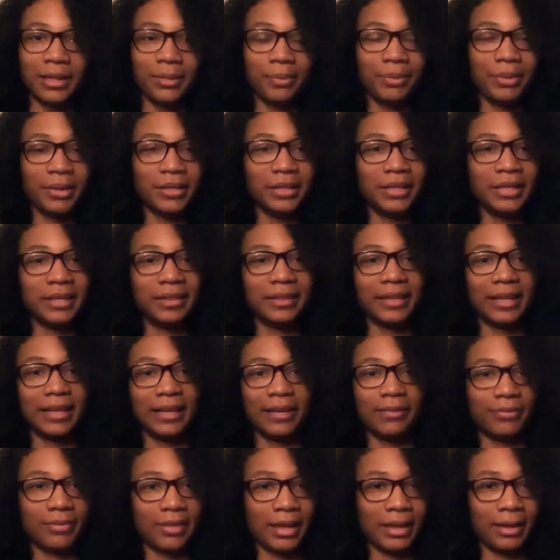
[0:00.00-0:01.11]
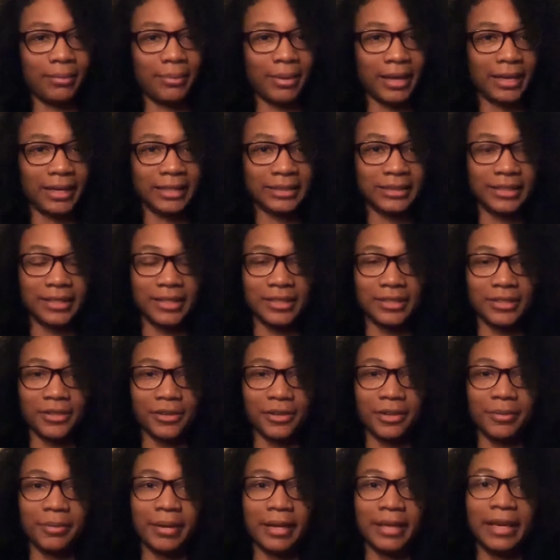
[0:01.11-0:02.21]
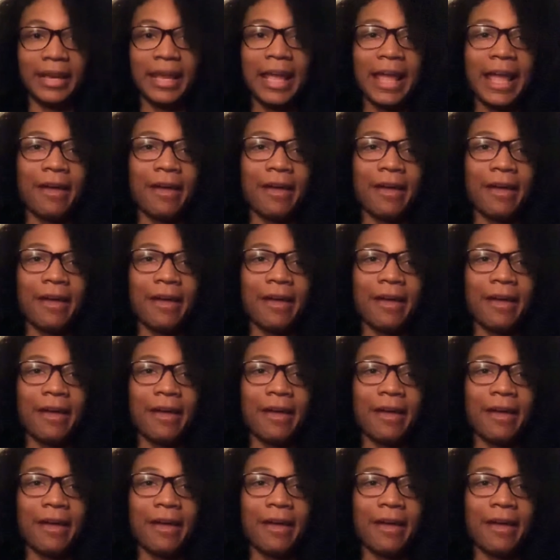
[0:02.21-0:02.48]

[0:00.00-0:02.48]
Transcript: opinion that if they made it to the tournament,